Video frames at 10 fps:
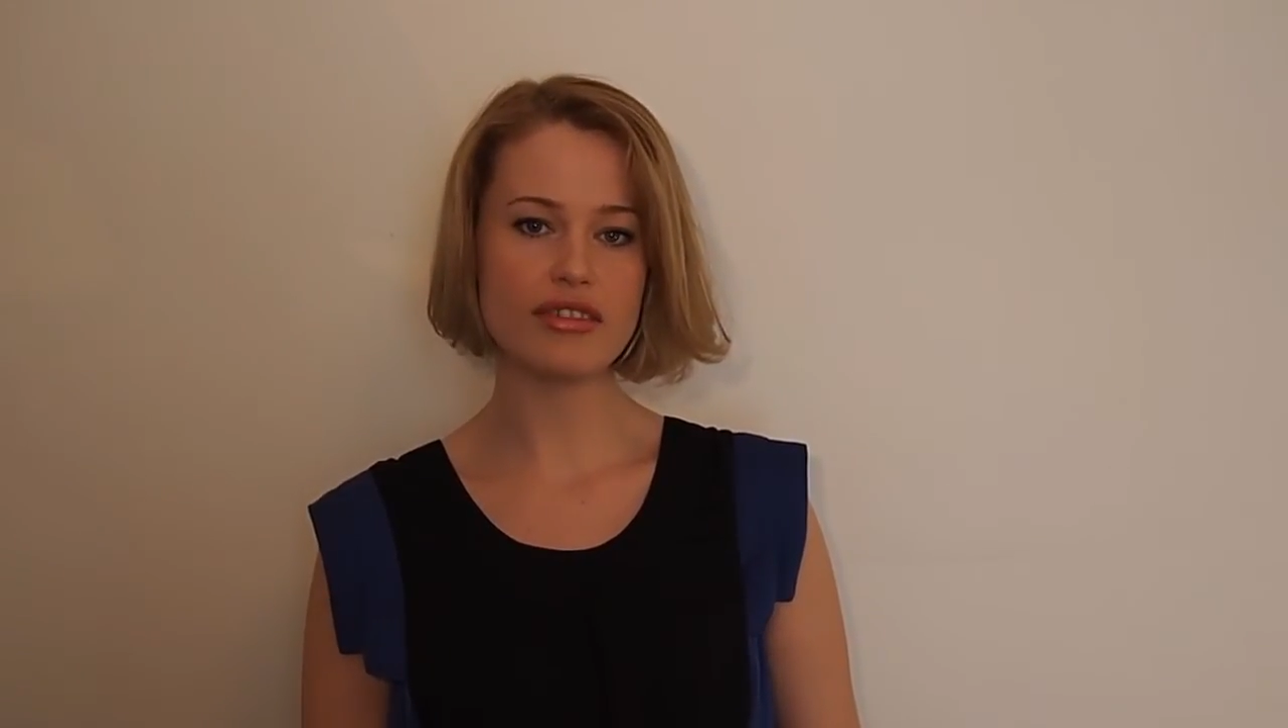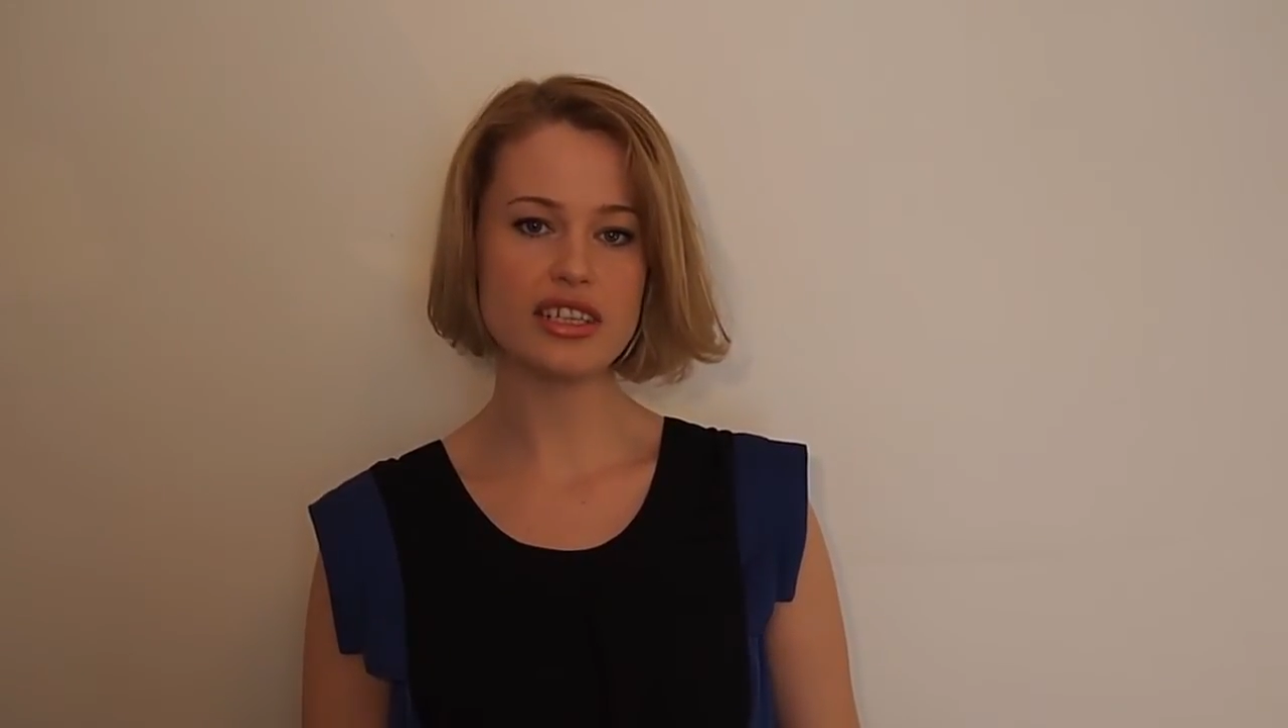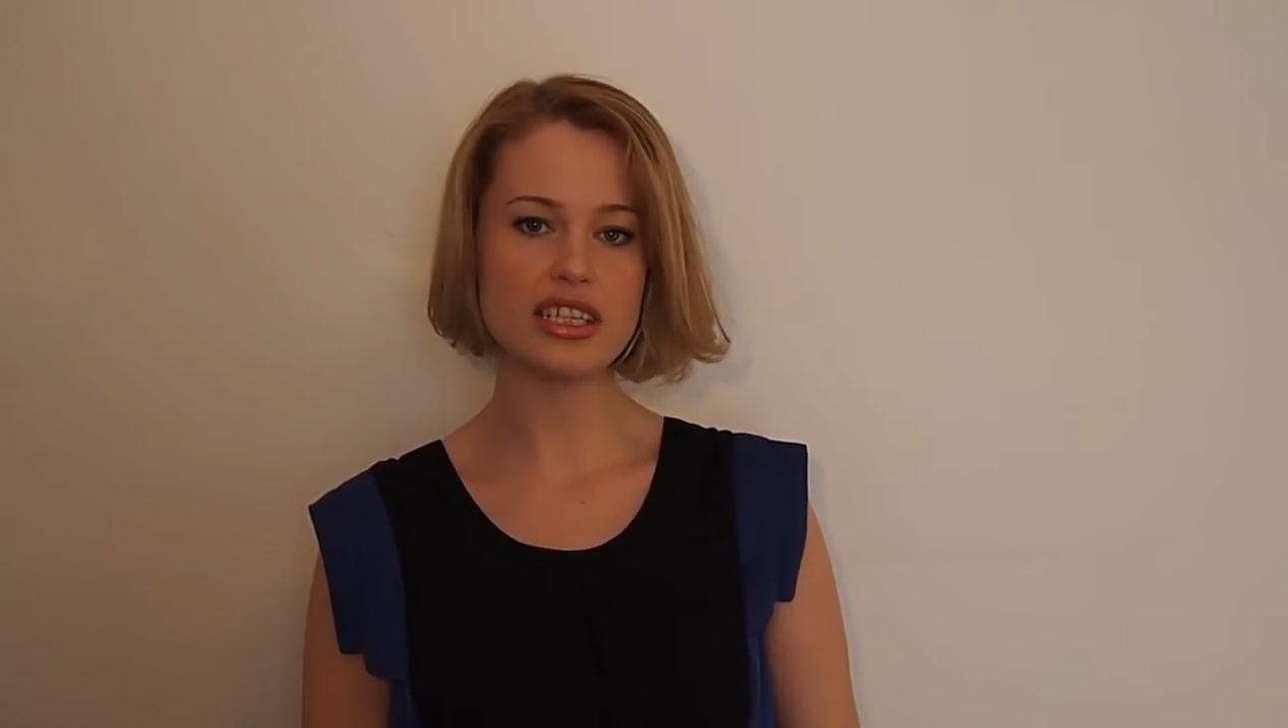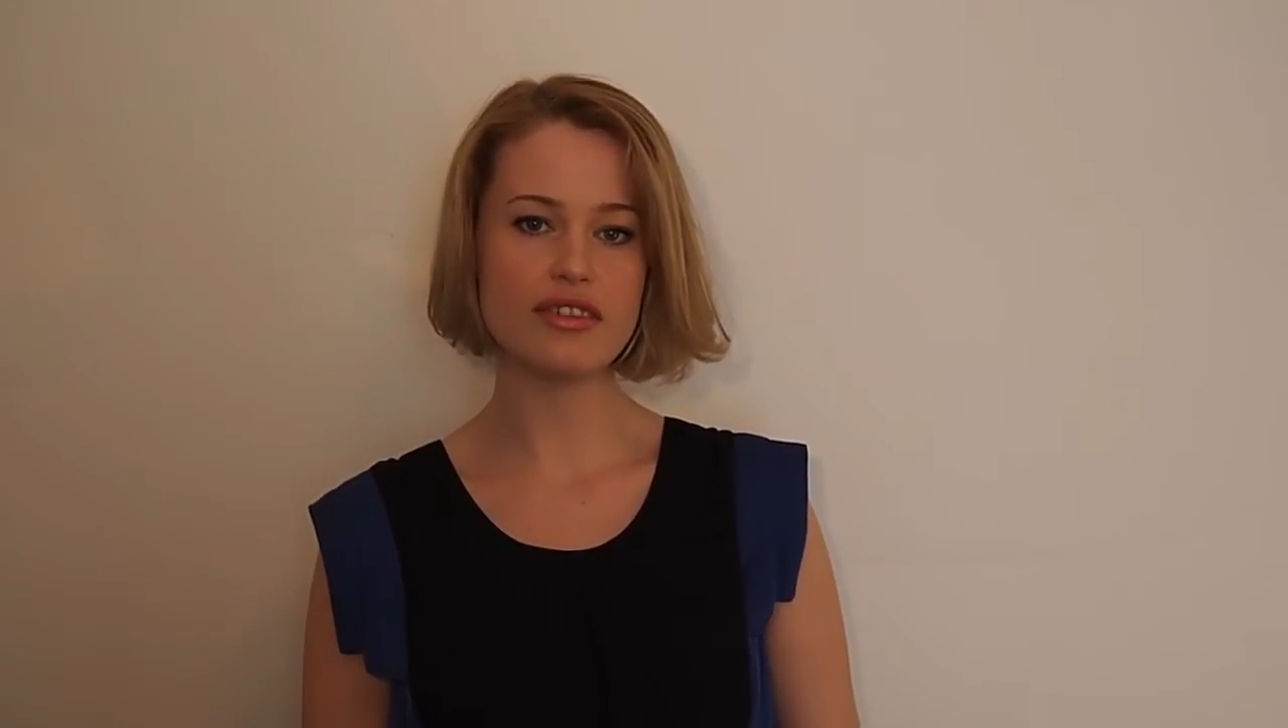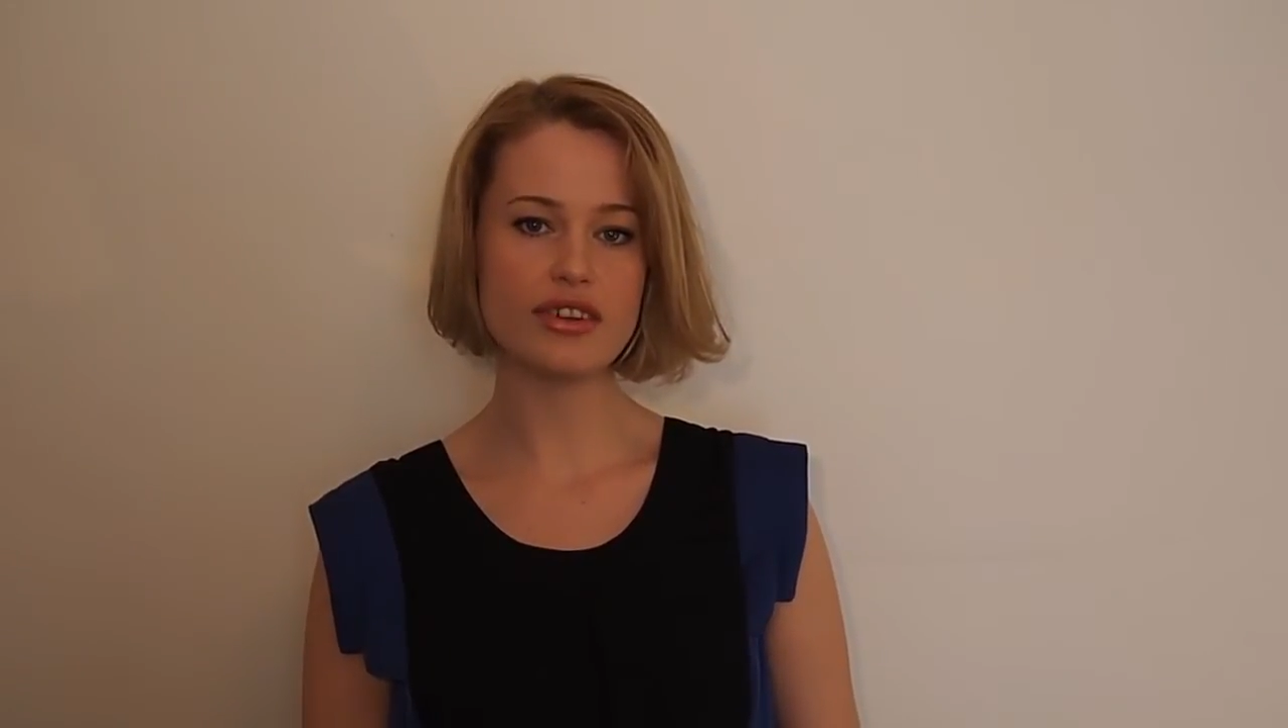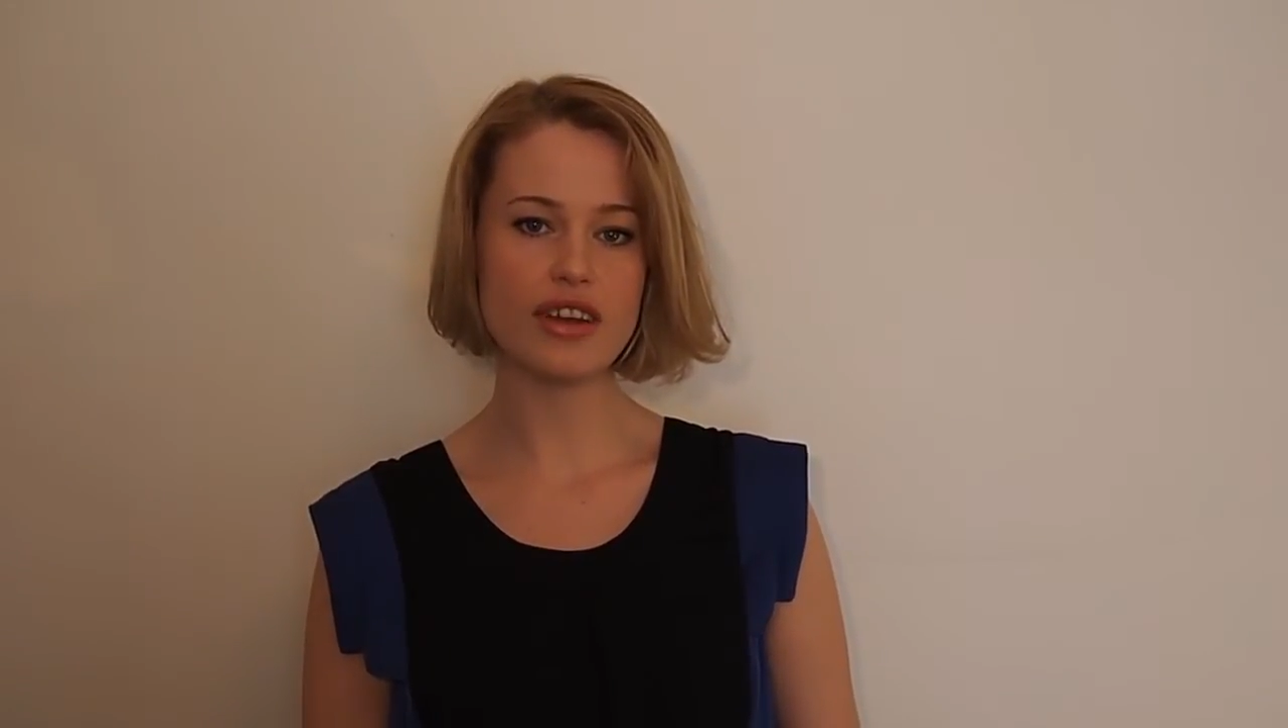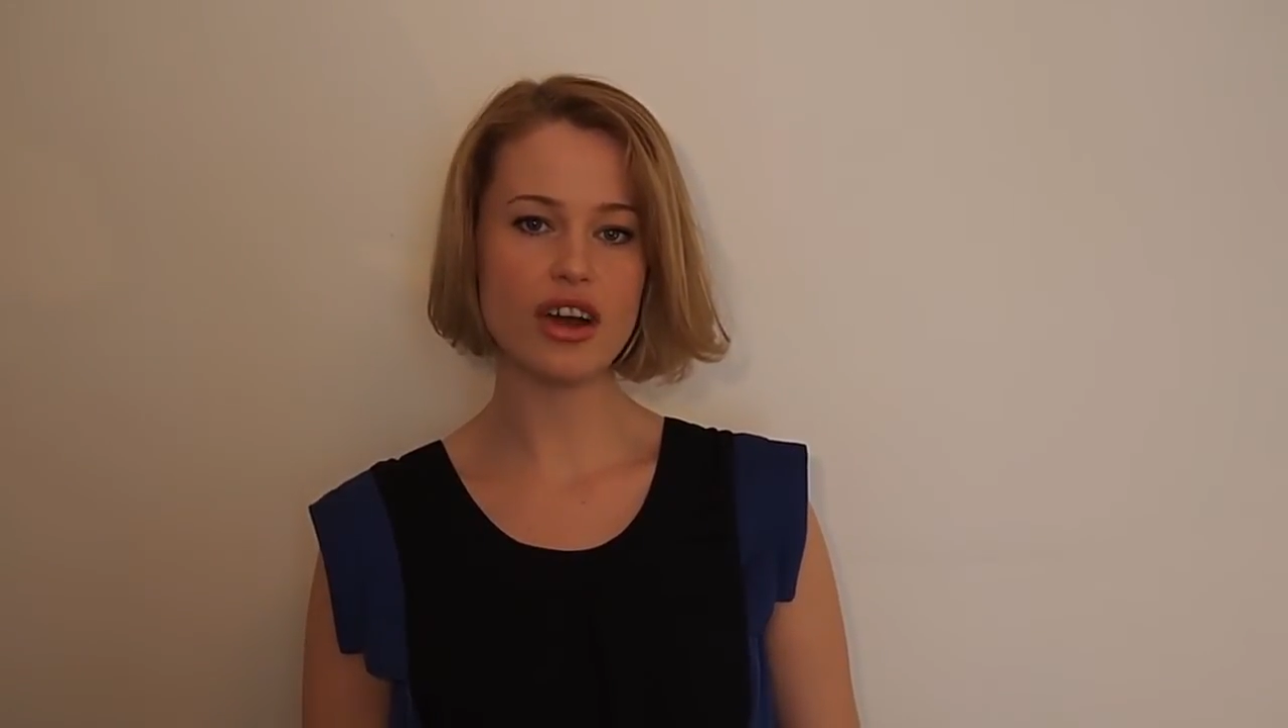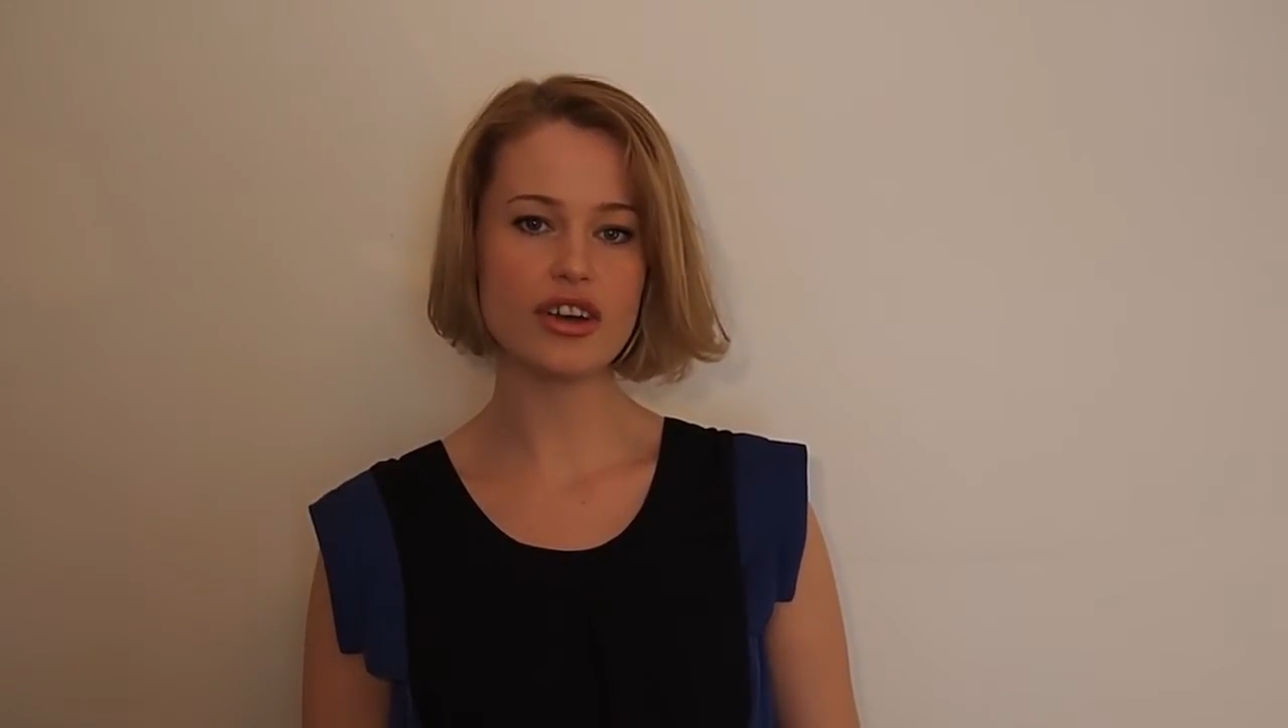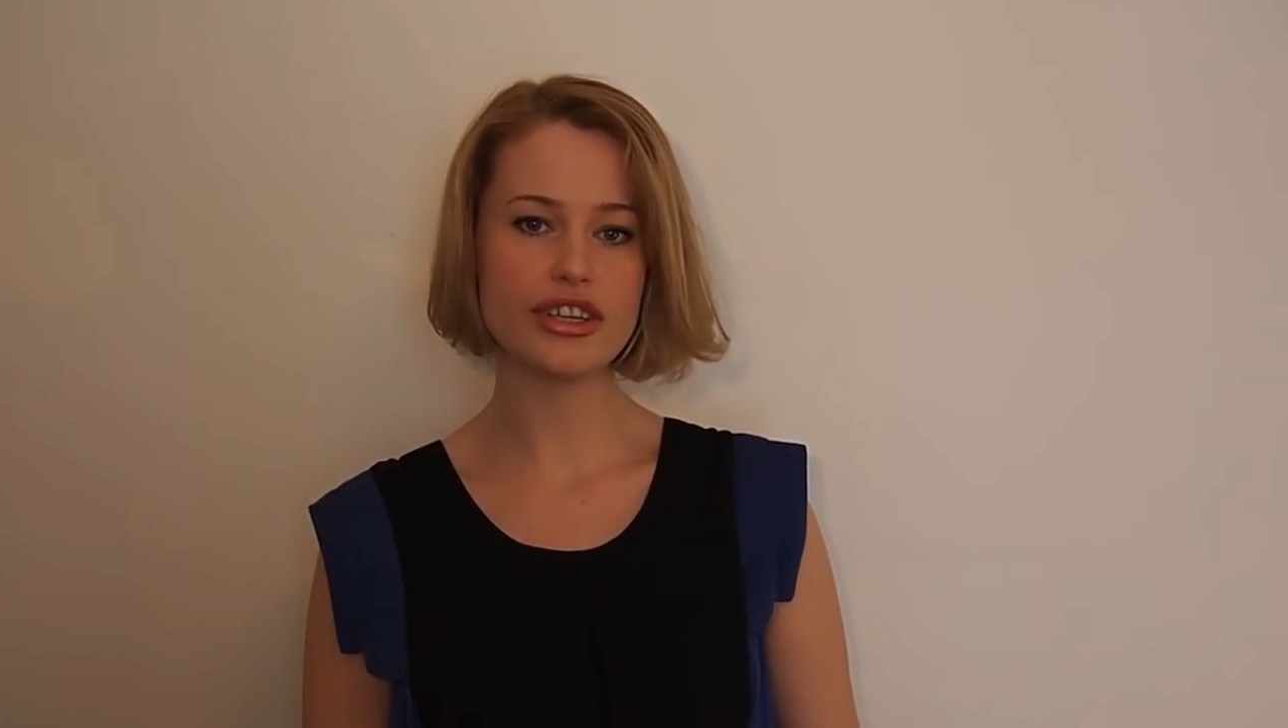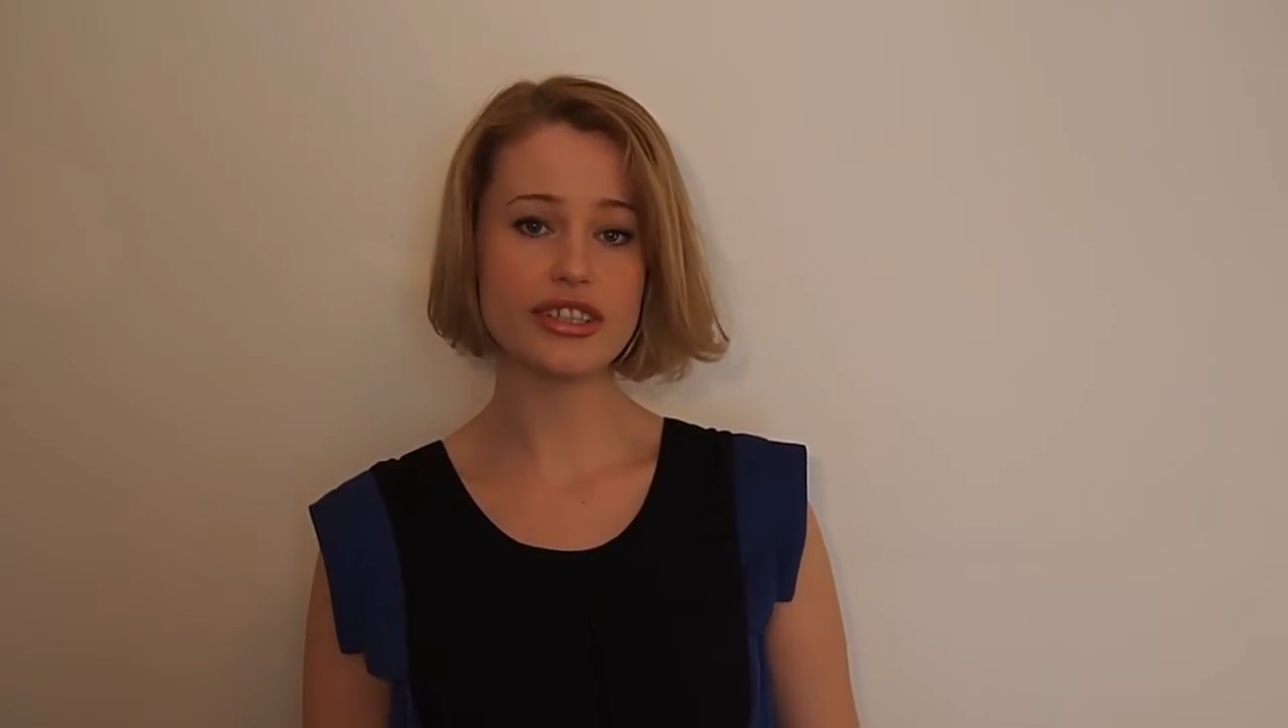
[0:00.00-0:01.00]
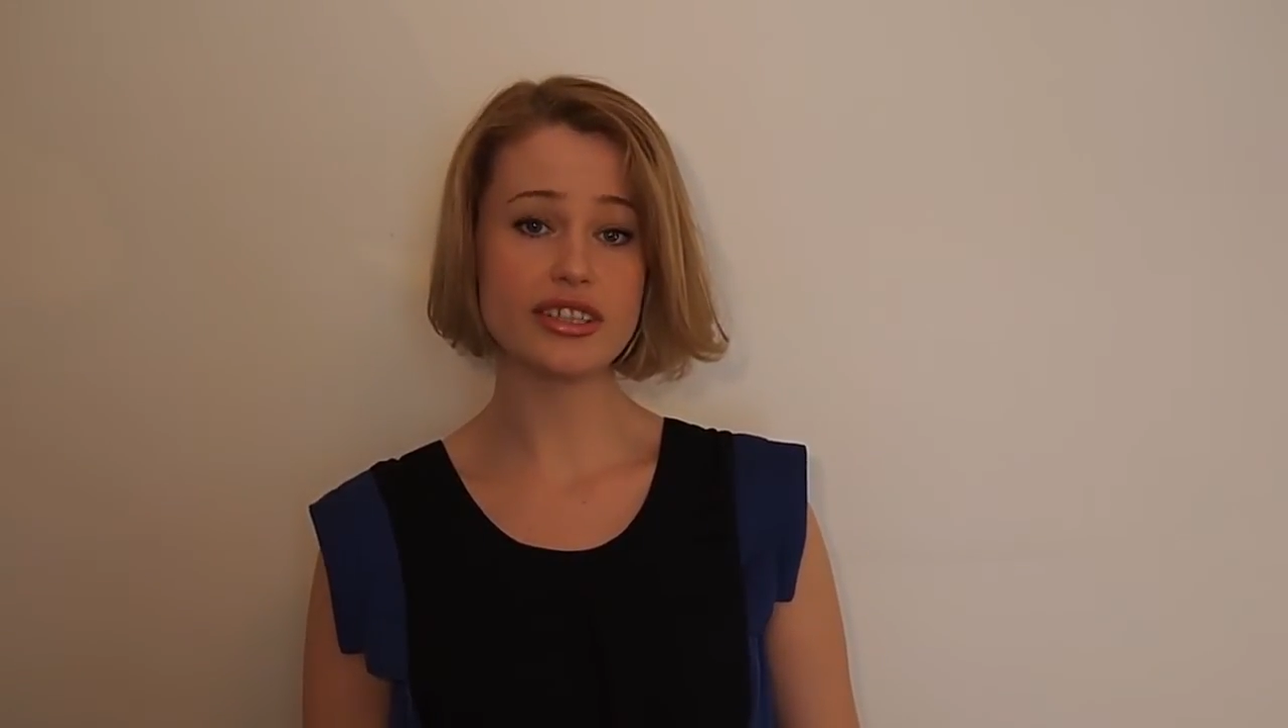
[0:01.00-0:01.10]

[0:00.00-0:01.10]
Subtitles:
the delivery of our goods